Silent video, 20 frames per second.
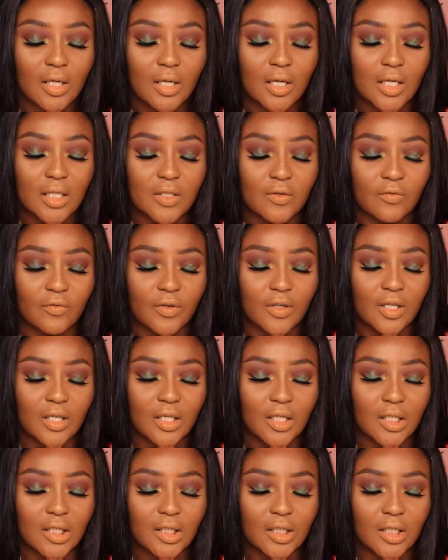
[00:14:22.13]
It's
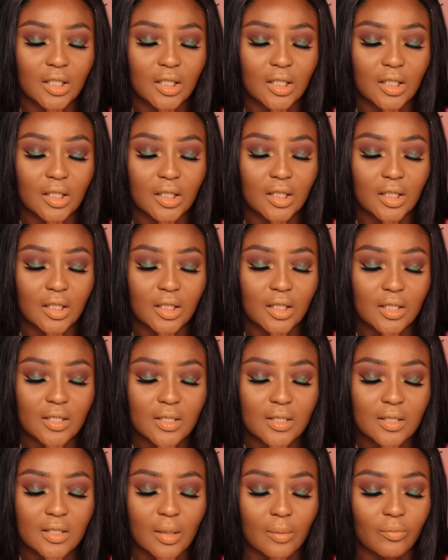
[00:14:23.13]
vanilla
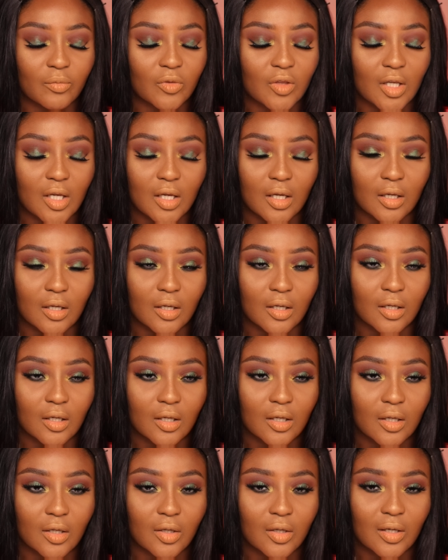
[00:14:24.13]
something.
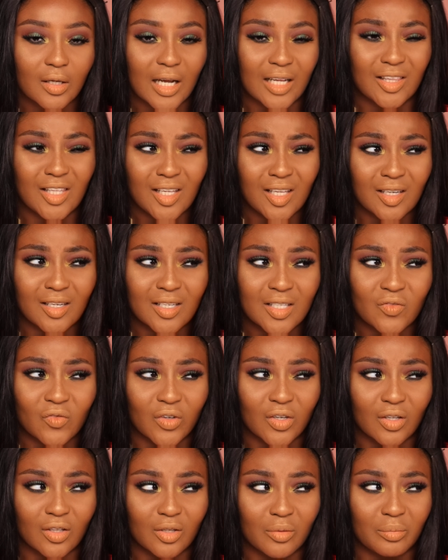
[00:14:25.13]
I think it is
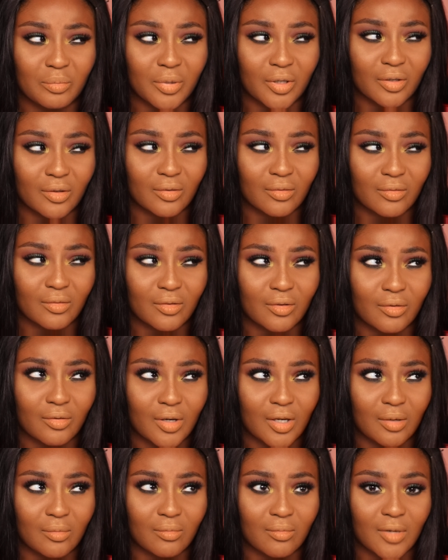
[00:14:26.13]
vanilla
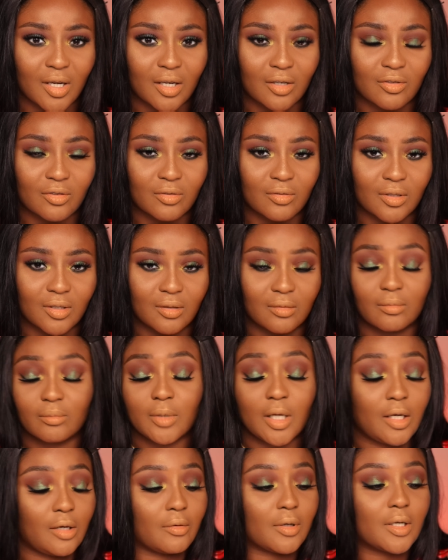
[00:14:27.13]
buttercream, actually.
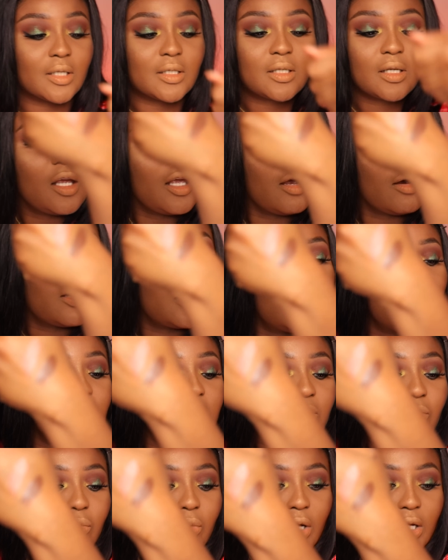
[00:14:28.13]
Anyways, here
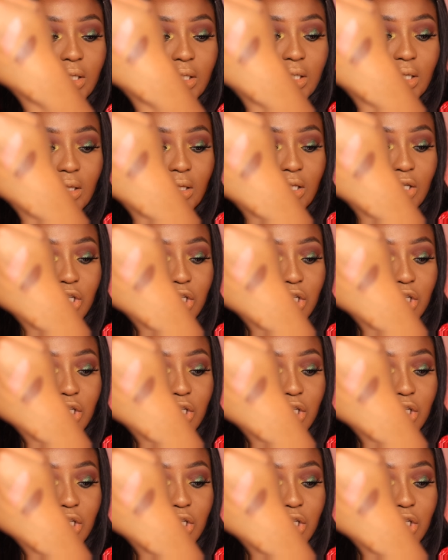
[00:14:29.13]
is what the